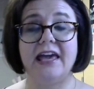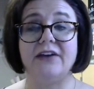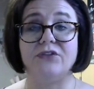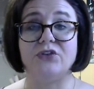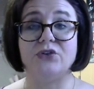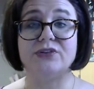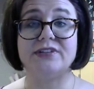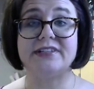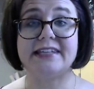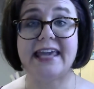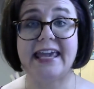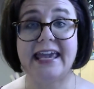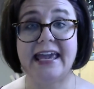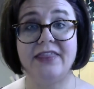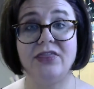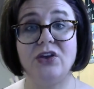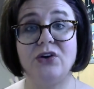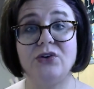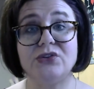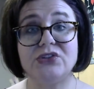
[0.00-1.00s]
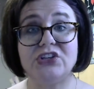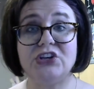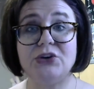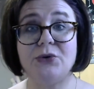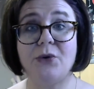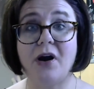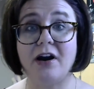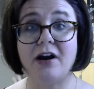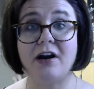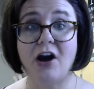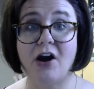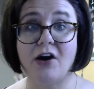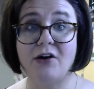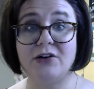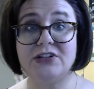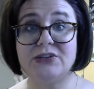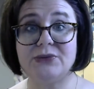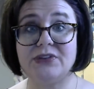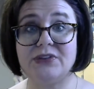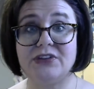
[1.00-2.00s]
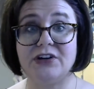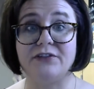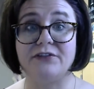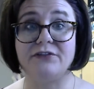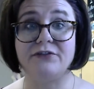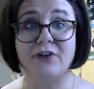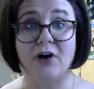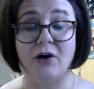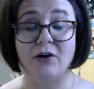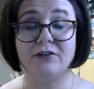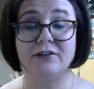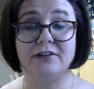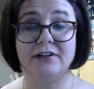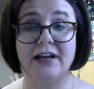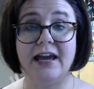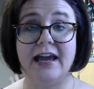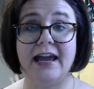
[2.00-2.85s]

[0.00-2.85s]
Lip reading: If you scan those QR codes with your phone,